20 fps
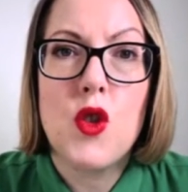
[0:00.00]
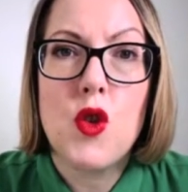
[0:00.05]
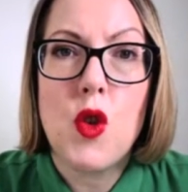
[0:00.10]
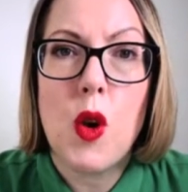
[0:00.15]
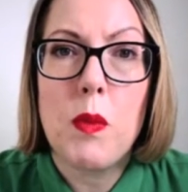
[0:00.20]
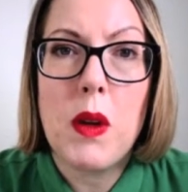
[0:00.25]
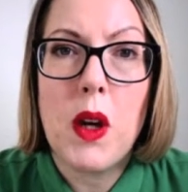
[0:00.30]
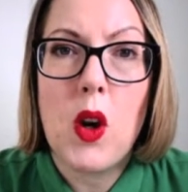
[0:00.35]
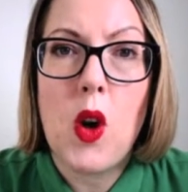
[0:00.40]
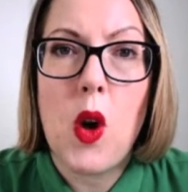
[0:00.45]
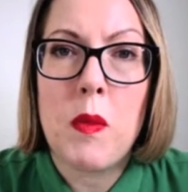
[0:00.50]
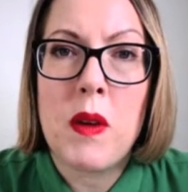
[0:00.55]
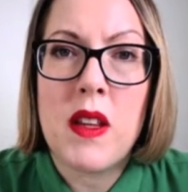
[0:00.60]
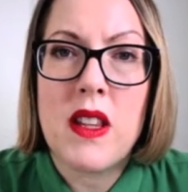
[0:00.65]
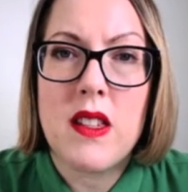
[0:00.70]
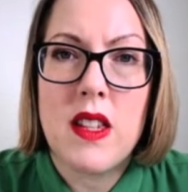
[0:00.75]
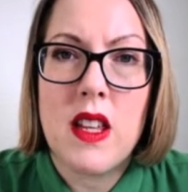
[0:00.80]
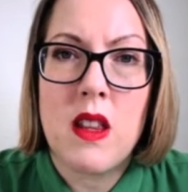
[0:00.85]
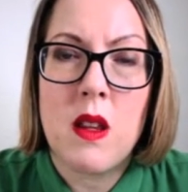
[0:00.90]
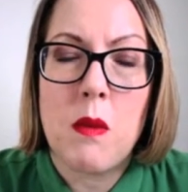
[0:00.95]
drop your
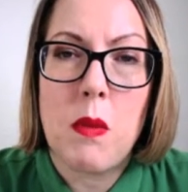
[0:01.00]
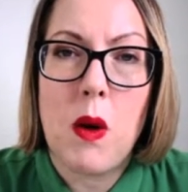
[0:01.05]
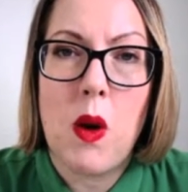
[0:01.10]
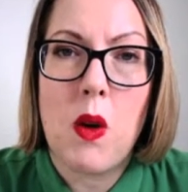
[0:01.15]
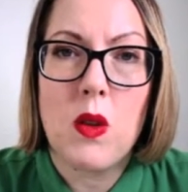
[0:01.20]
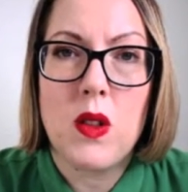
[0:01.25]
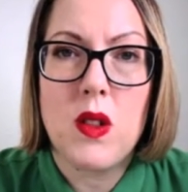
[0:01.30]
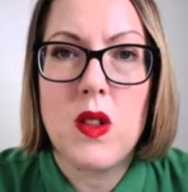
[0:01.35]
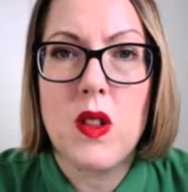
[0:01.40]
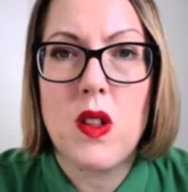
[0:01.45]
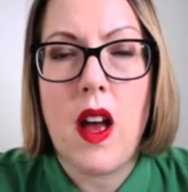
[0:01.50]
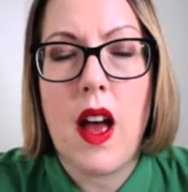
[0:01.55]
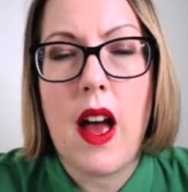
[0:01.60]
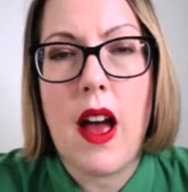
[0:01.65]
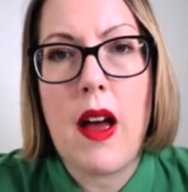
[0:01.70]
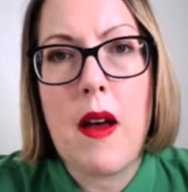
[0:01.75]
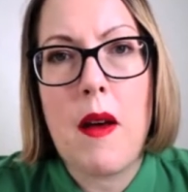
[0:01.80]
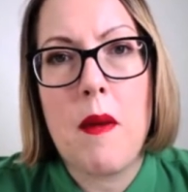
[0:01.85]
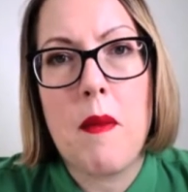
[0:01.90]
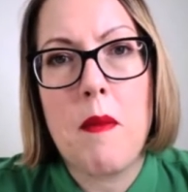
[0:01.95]
comments in the box
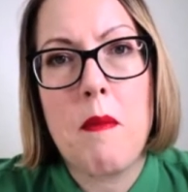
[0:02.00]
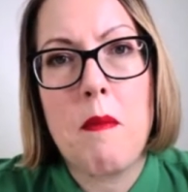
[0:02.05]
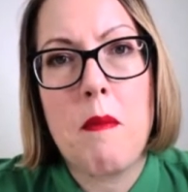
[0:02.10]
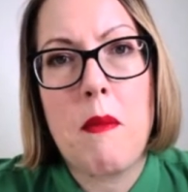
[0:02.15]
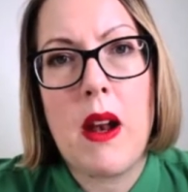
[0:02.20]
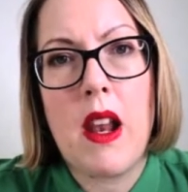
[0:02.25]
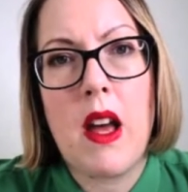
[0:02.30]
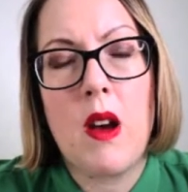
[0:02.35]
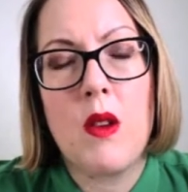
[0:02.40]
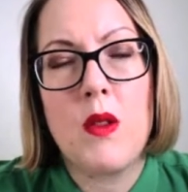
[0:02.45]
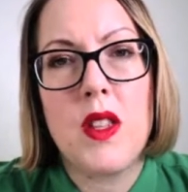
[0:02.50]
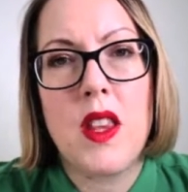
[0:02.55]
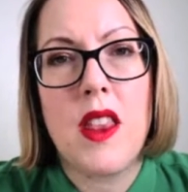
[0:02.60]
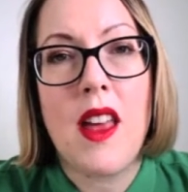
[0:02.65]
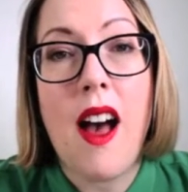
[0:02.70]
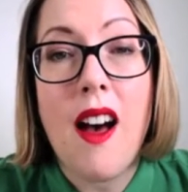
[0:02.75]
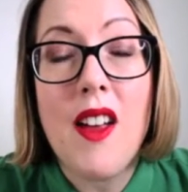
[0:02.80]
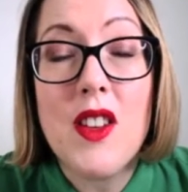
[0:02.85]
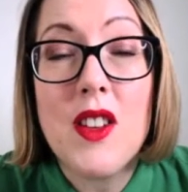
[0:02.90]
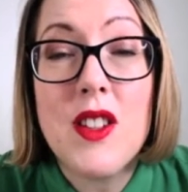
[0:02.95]
below so
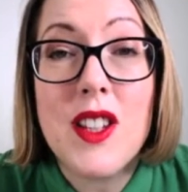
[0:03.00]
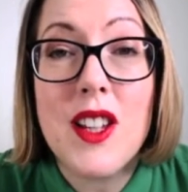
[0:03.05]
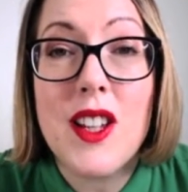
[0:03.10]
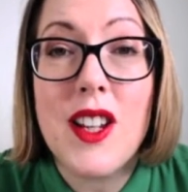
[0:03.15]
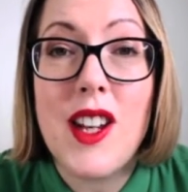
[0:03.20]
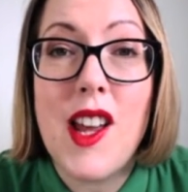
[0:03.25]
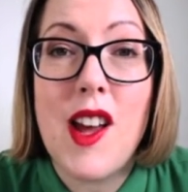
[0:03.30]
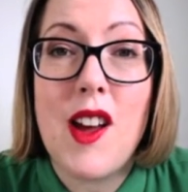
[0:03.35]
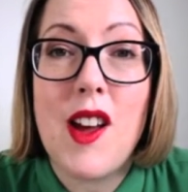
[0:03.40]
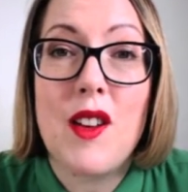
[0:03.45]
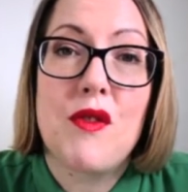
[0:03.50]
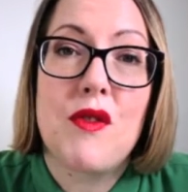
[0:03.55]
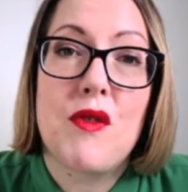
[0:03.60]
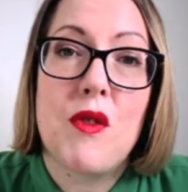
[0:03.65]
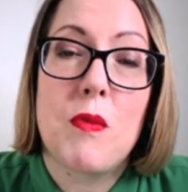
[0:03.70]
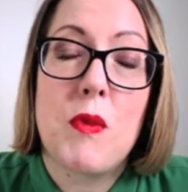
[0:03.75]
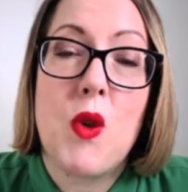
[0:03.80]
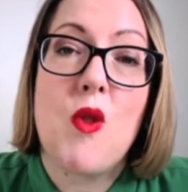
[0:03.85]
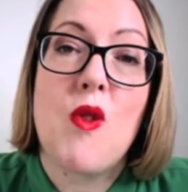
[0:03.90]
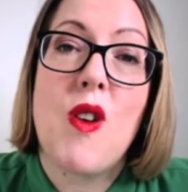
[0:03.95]
that others can learn
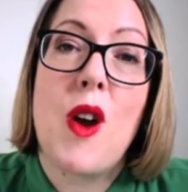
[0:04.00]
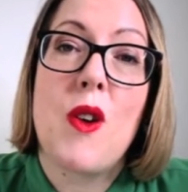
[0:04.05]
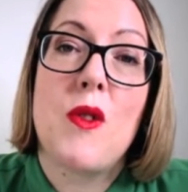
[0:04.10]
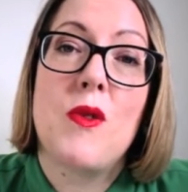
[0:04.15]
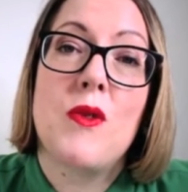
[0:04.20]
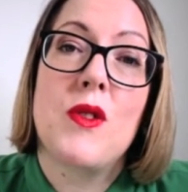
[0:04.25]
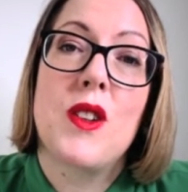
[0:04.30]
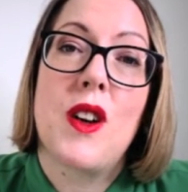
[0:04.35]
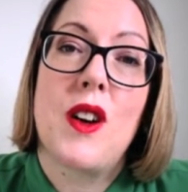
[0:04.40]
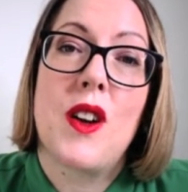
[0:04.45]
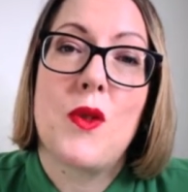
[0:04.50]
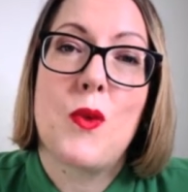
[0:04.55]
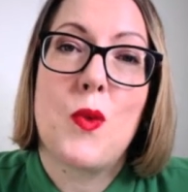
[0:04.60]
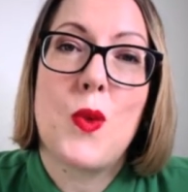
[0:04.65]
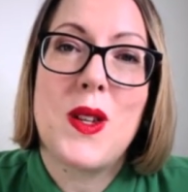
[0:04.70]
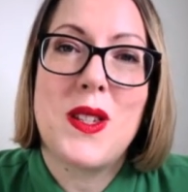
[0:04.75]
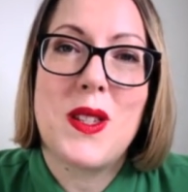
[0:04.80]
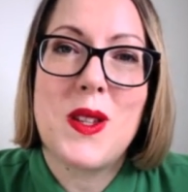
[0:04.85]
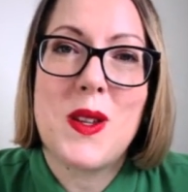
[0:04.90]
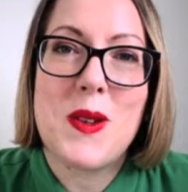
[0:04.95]
from your own kind
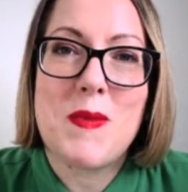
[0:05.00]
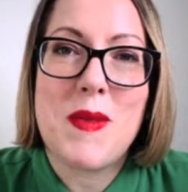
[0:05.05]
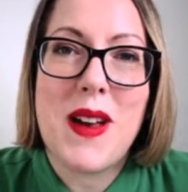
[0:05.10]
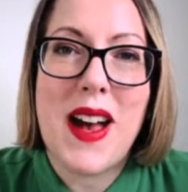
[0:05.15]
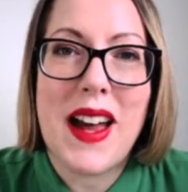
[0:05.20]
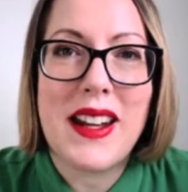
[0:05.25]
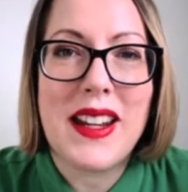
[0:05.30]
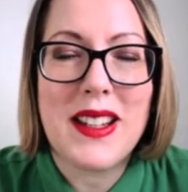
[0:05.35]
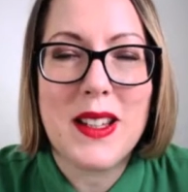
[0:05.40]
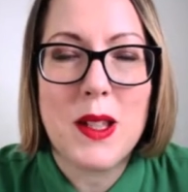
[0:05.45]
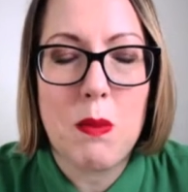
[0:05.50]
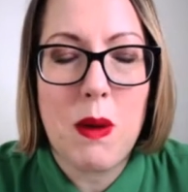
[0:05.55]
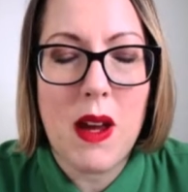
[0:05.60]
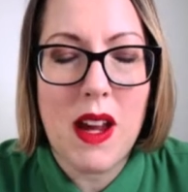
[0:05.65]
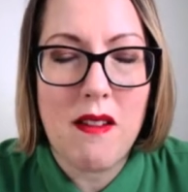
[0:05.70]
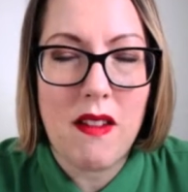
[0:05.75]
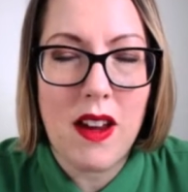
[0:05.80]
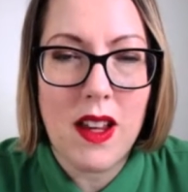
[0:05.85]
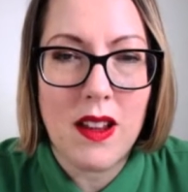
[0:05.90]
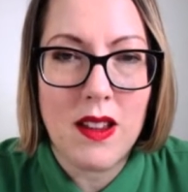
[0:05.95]
of wisdom and
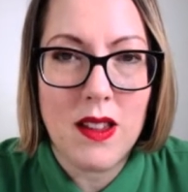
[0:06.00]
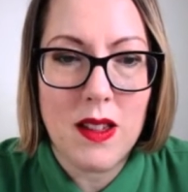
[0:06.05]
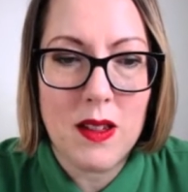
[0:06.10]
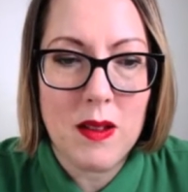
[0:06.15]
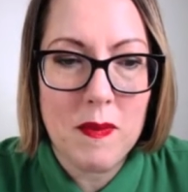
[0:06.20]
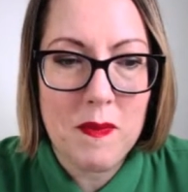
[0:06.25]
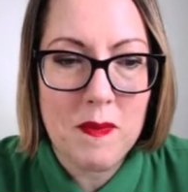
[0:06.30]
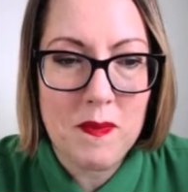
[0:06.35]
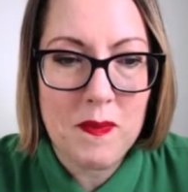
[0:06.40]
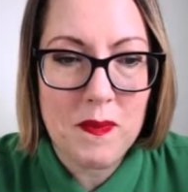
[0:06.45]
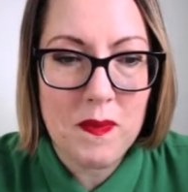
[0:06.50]
experience.